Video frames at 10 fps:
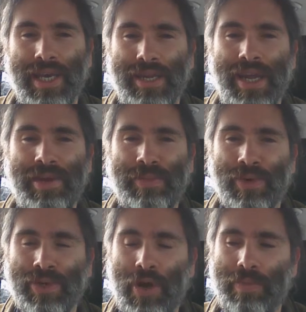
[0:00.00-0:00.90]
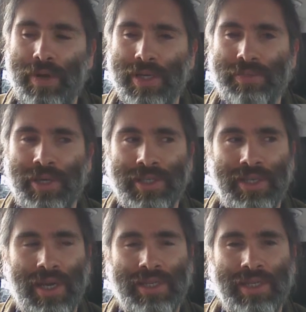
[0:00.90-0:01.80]
And any more complex
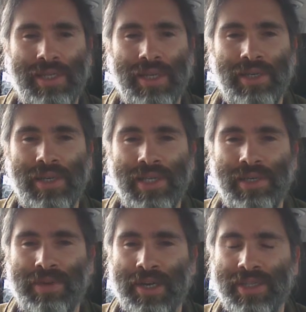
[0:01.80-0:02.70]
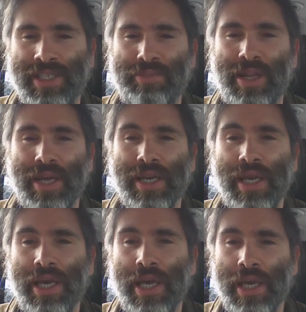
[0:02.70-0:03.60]
personality that you need to be able to simulate,
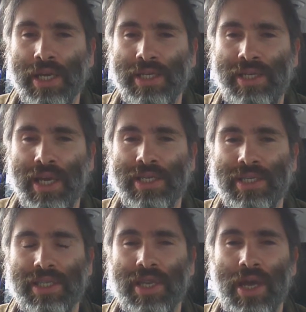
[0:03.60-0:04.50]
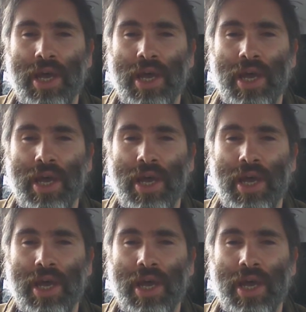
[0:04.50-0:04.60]
just